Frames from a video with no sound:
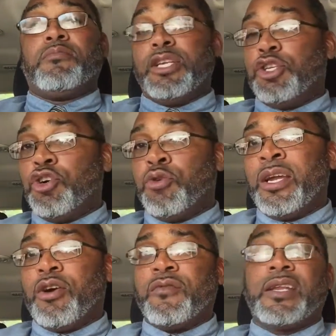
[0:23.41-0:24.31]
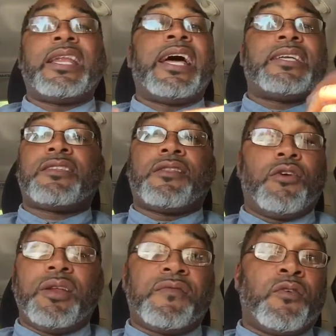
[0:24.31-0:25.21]
been doing over the last
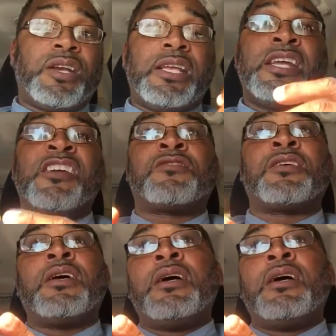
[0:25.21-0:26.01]
30, 40 years.